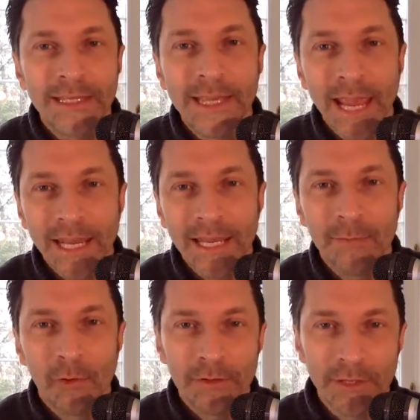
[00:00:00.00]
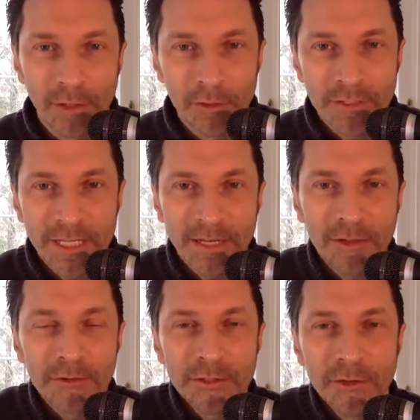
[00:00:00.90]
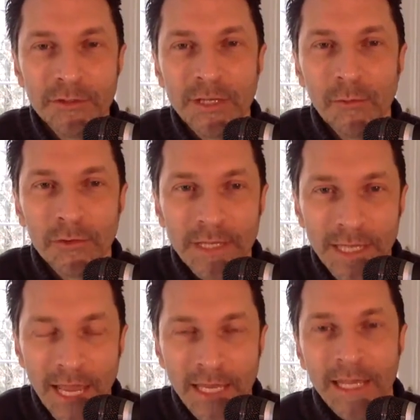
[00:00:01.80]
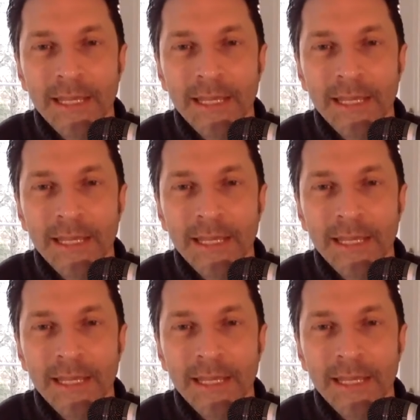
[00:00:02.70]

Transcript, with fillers: gaining more than losing and others losing more than gaining.